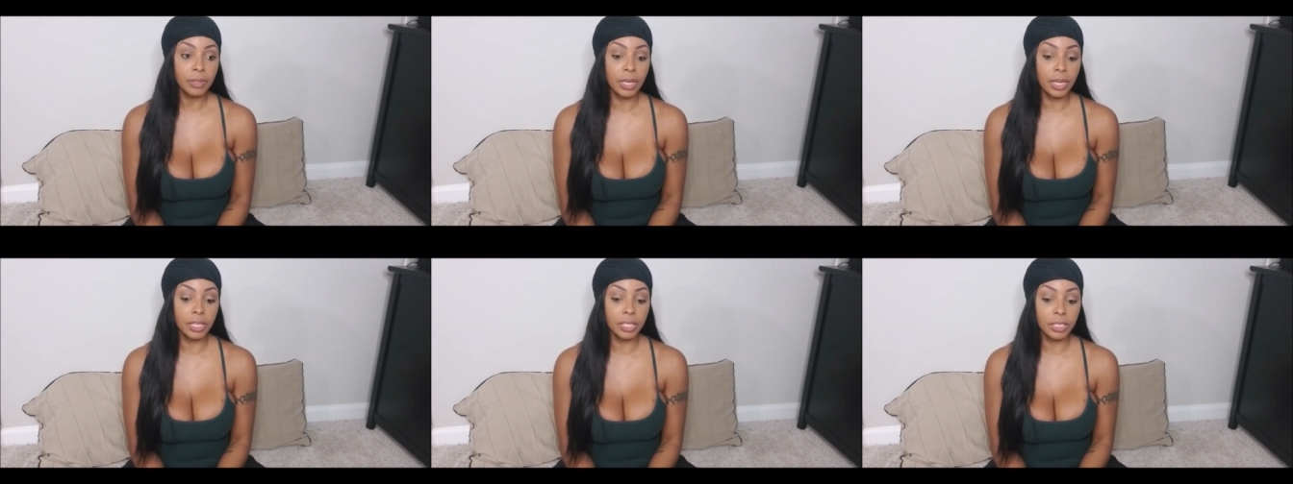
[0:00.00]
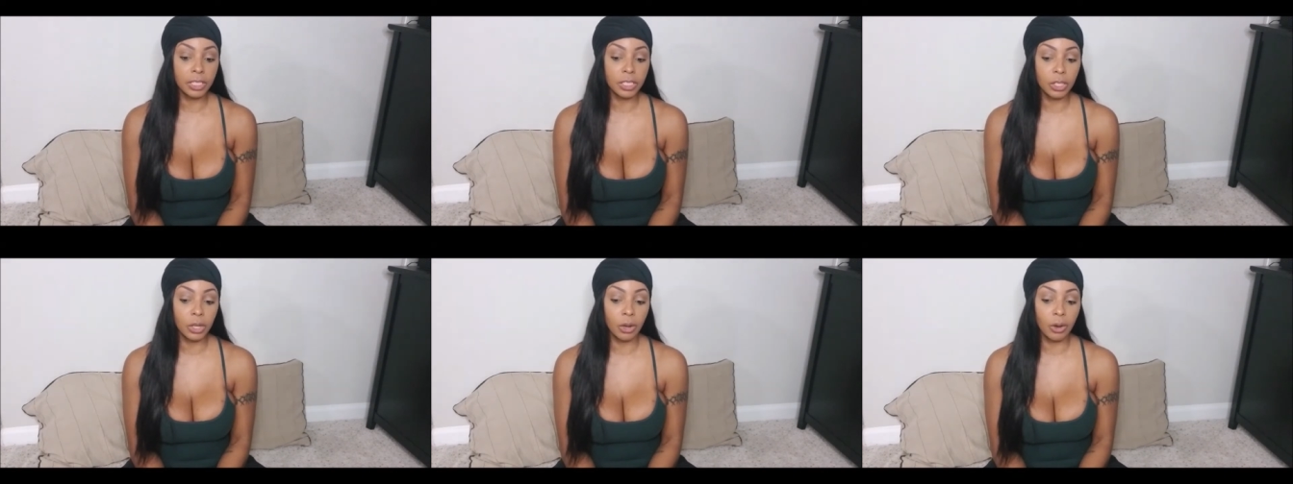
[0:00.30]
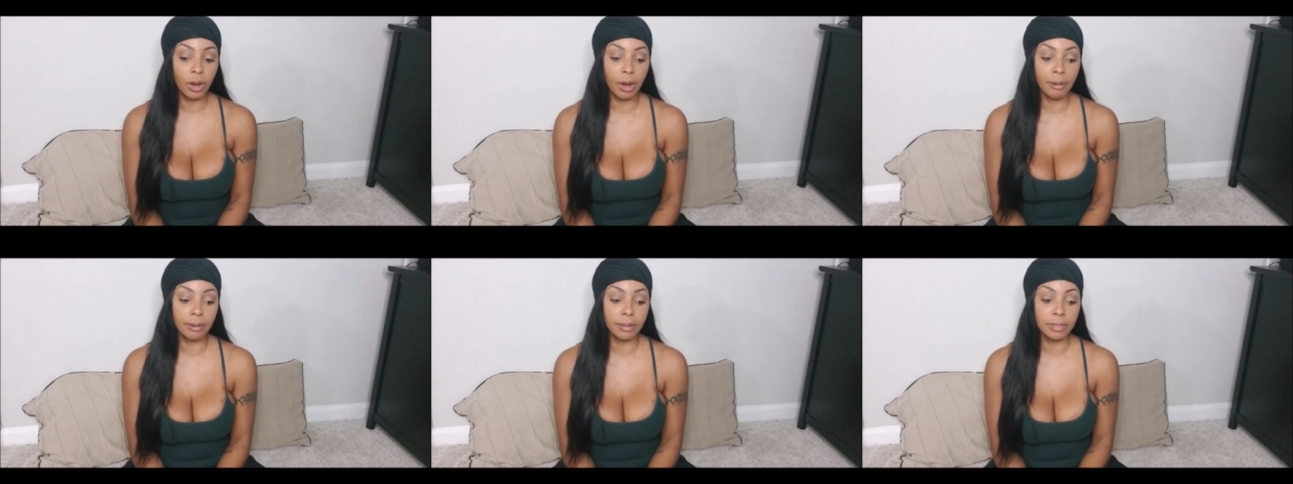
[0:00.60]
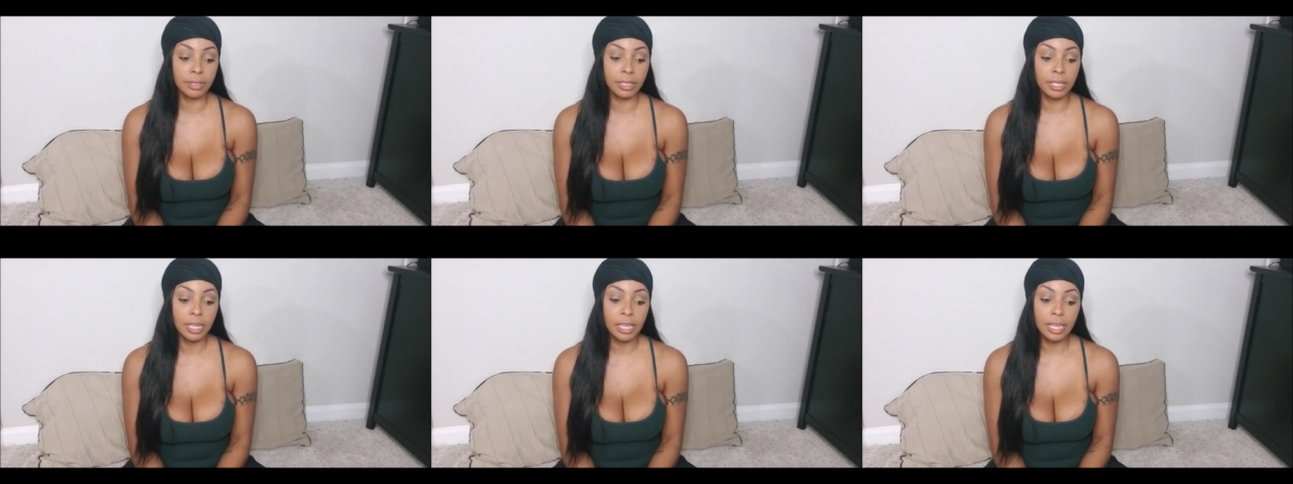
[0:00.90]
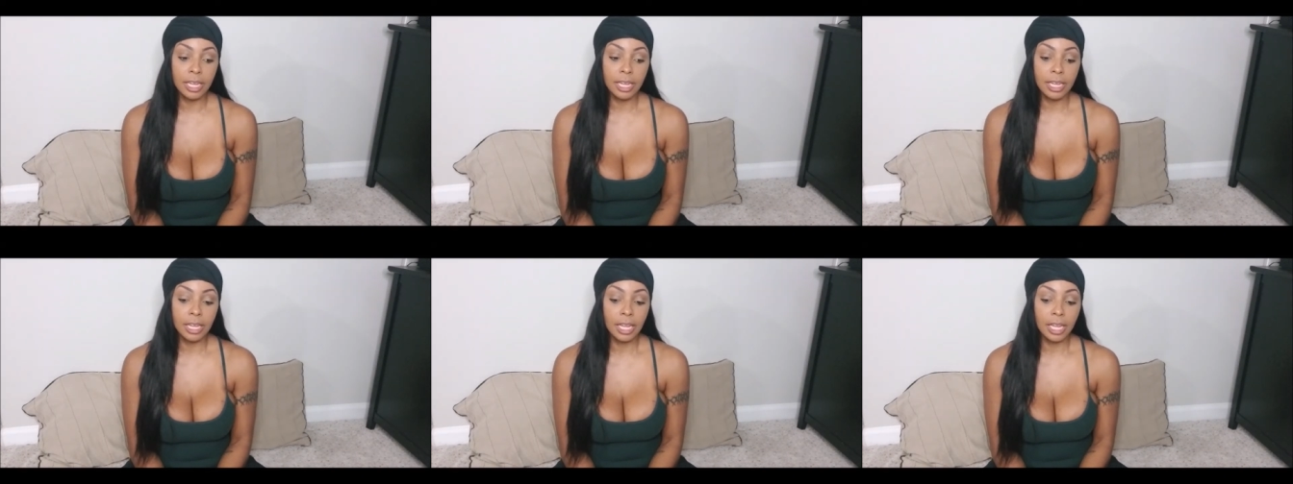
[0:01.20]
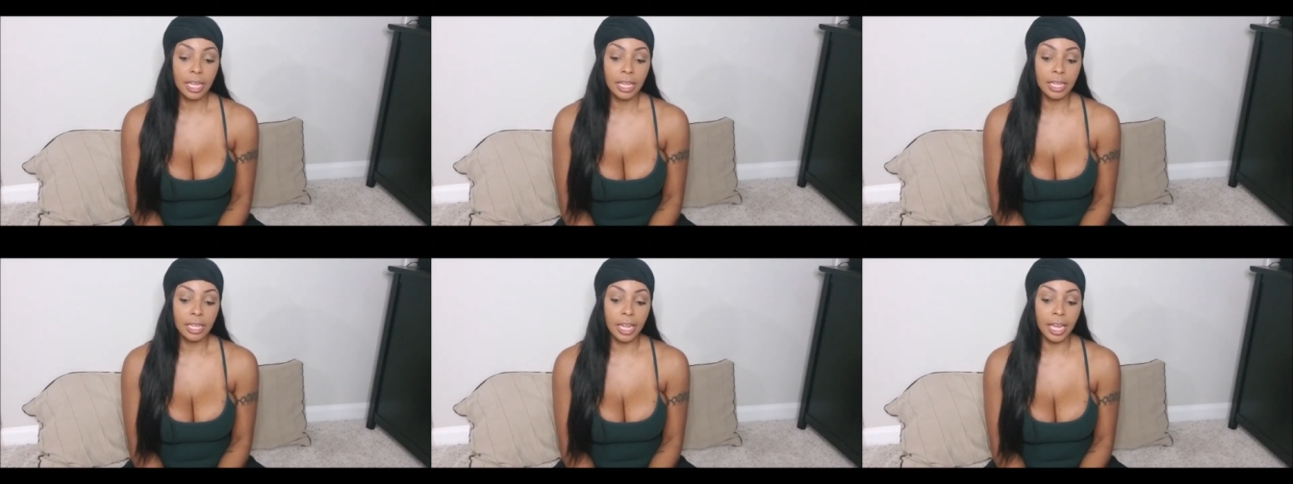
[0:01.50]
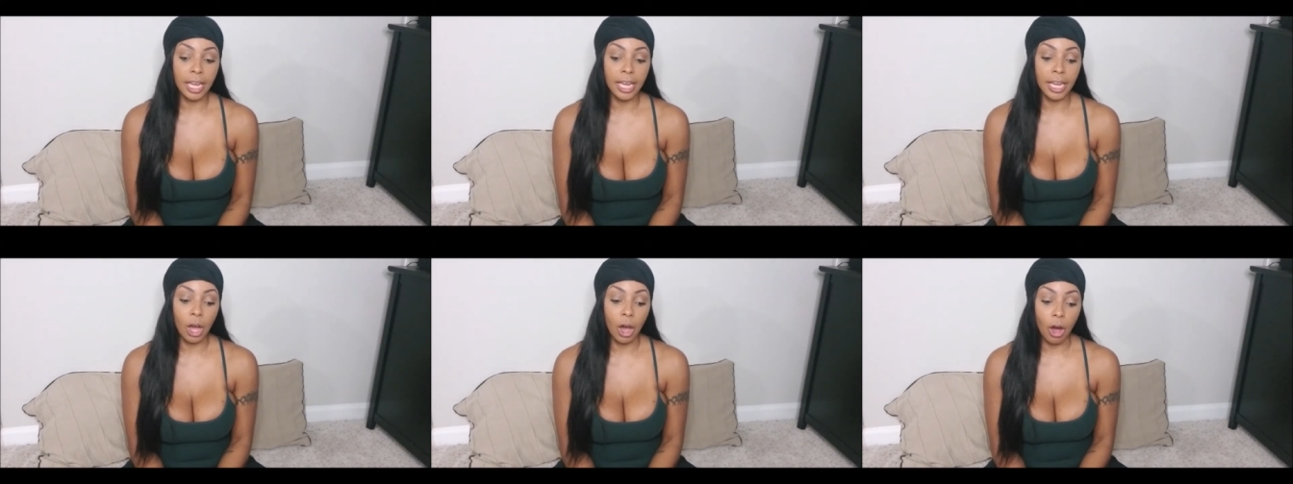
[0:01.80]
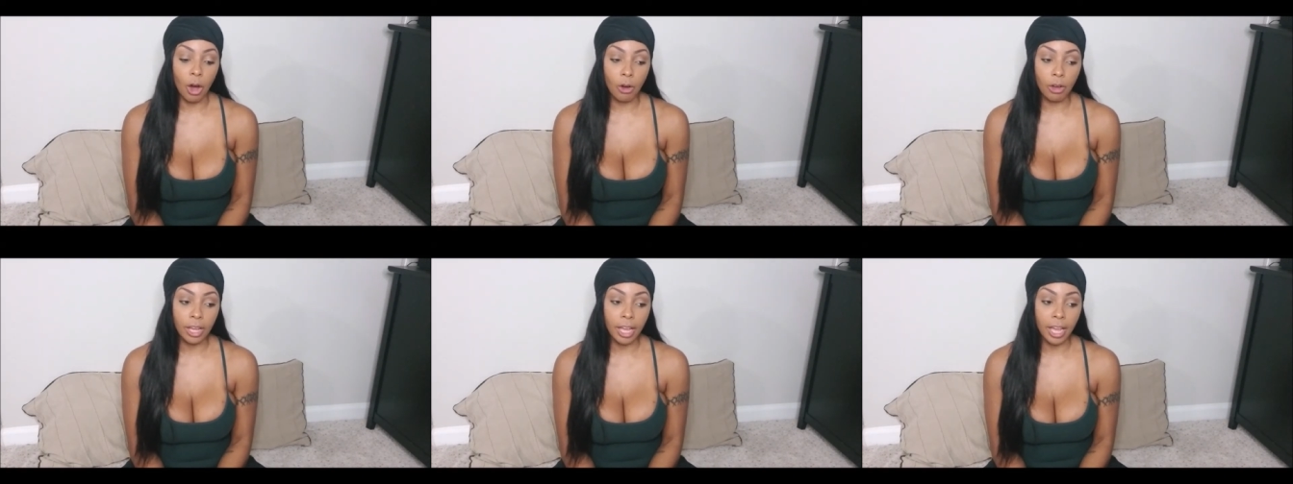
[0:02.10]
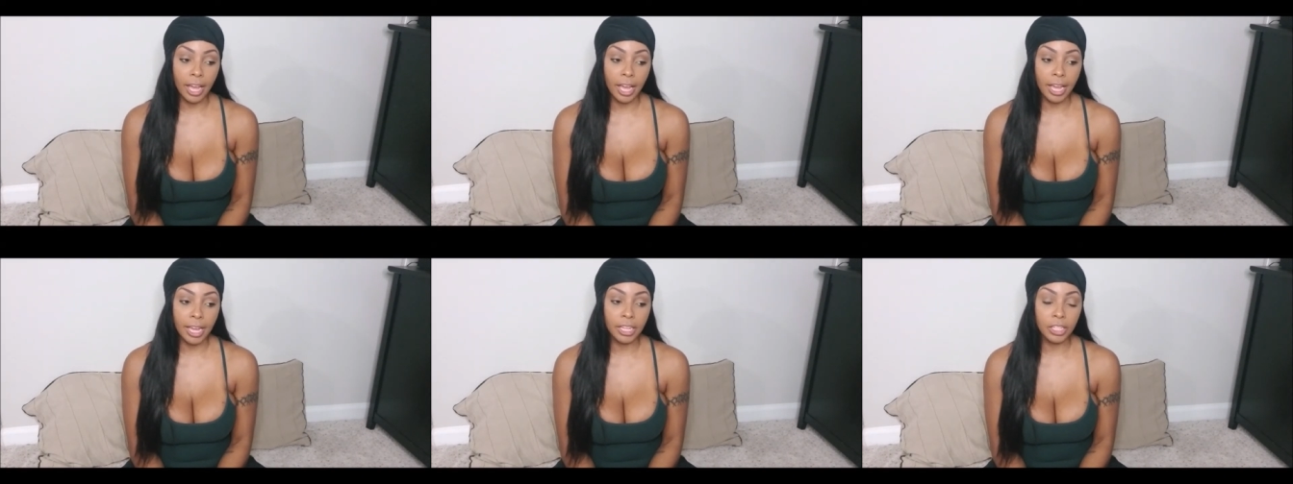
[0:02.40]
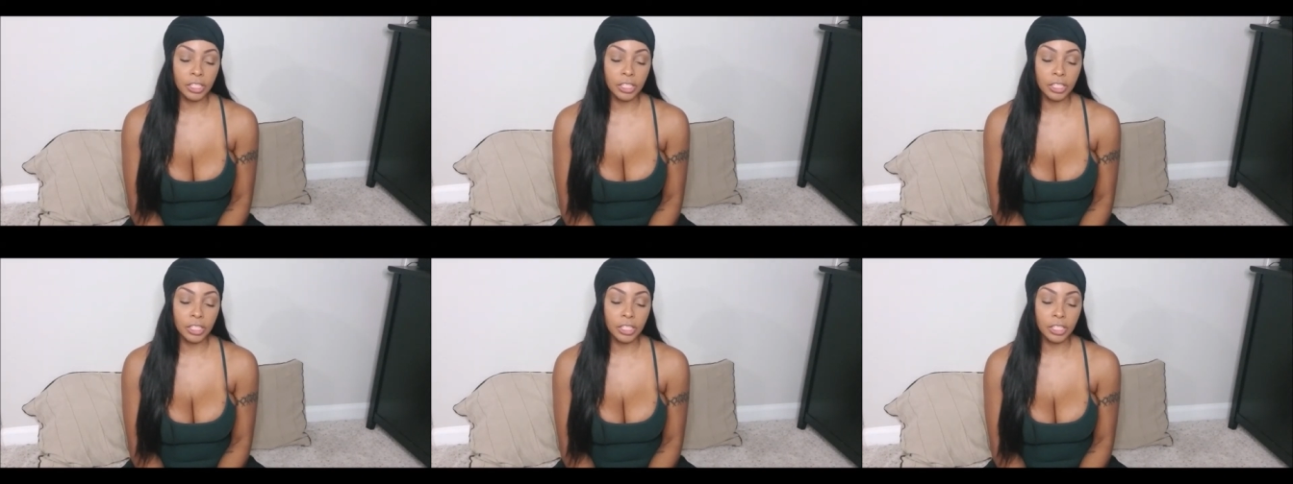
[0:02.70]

And so I was like, okay.